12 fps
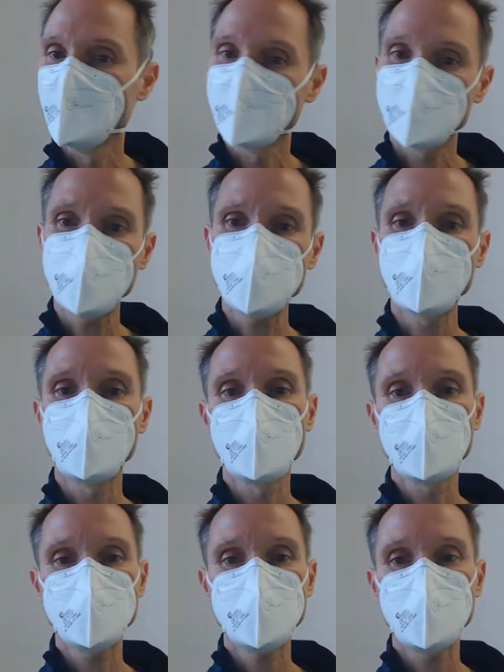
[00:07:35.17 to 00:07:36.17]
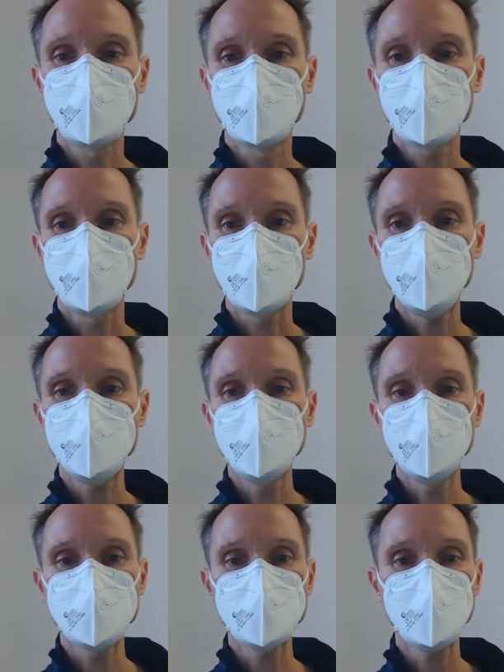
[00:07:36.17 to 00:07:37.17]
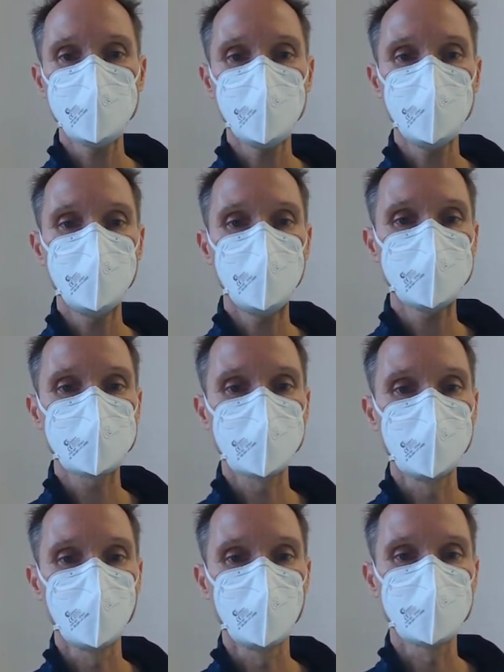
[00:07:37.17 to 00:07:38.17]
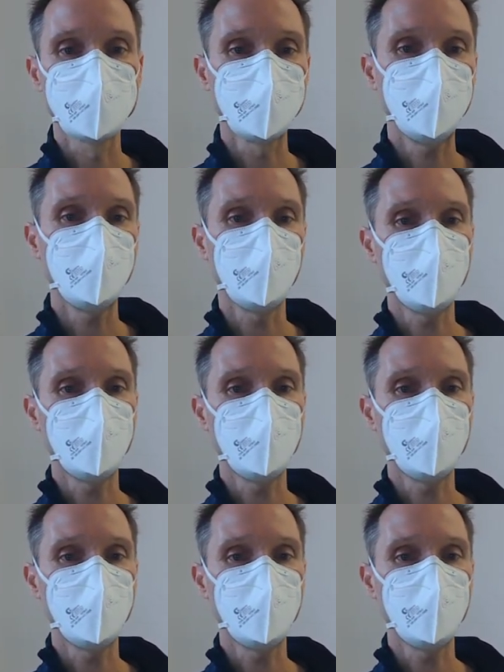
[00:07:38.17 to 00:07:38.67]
just for the sake of completeness. And then let's close the label.